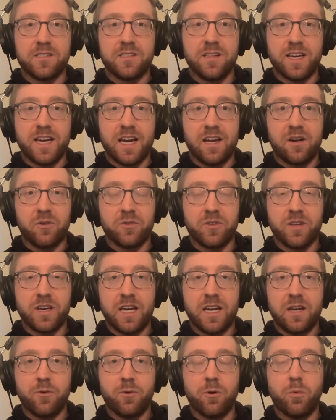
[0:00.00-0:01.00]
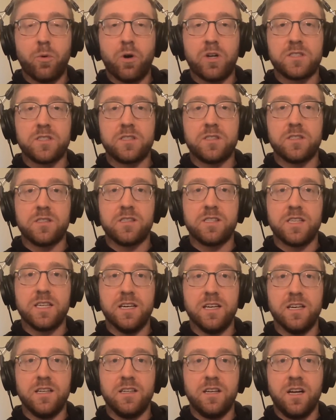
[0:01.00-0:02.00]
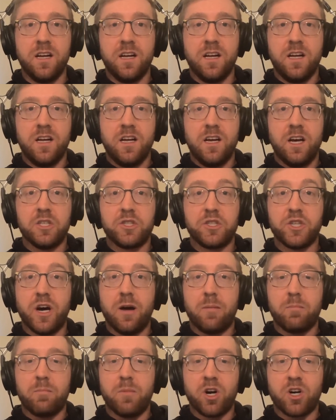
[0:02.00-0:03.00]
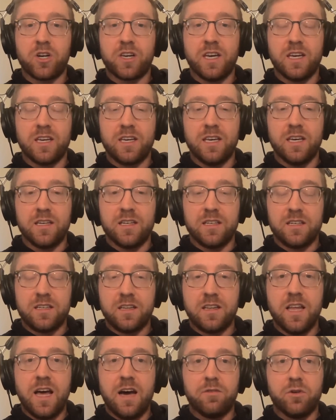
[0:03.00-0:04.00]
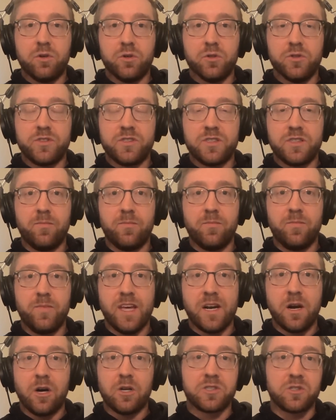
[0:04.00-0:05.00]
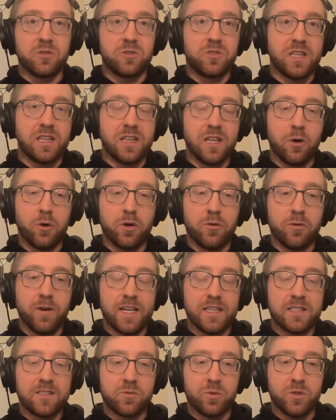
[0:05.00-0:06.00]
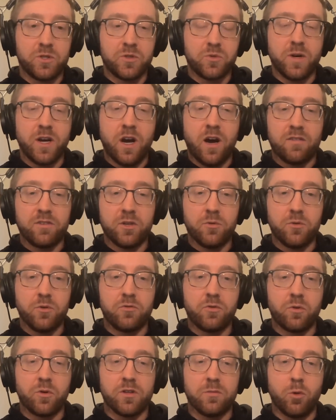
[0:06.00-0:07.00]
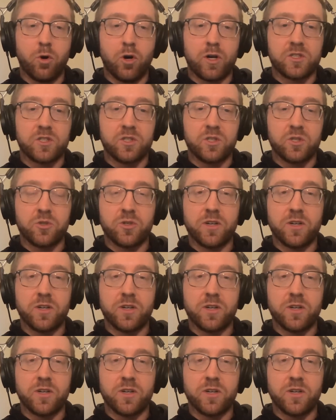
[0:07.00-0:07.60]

Like, I don't think anyone wants to see a job market get leveled and also see lower rates, which we often root for in the mortgage industry,